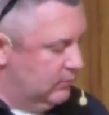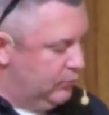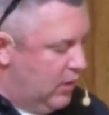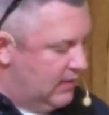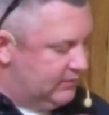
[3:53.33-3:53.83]

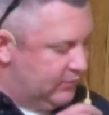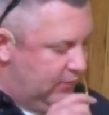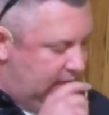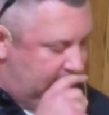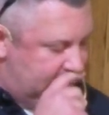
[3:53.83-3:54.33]
bronze
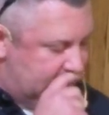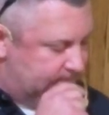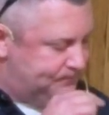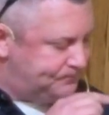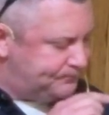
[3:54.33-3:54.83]
greaves,
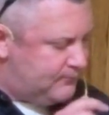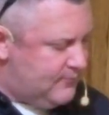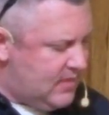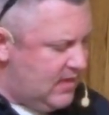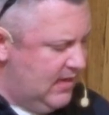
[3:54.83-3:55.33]

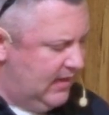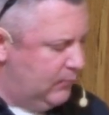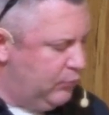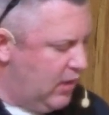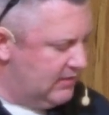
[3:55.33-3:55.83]
and a
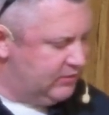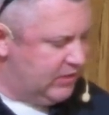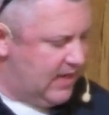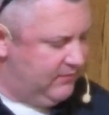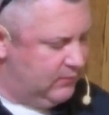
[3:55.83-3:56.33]
bronze
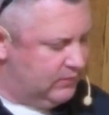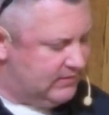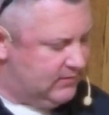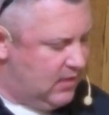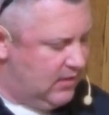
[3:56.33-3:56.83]
javelin was
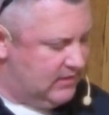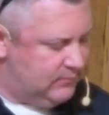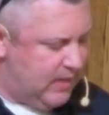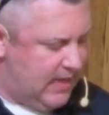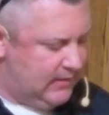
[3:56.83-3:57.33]
slung on his
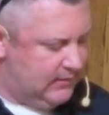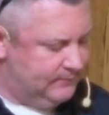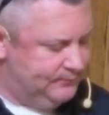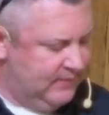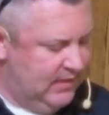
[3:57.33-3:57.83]
back.
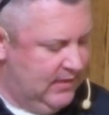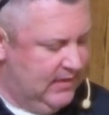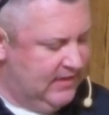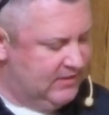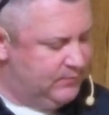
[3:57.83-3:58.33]

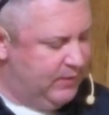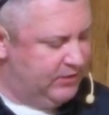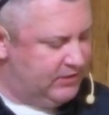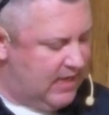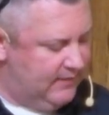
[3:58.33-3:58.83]
His spear
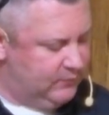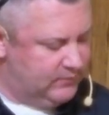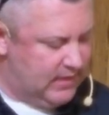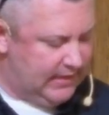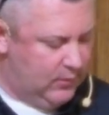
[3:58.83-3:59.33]
shaft was
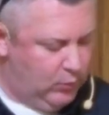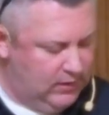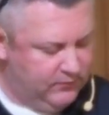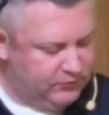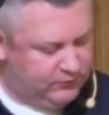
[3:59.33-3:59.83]
like a weaver's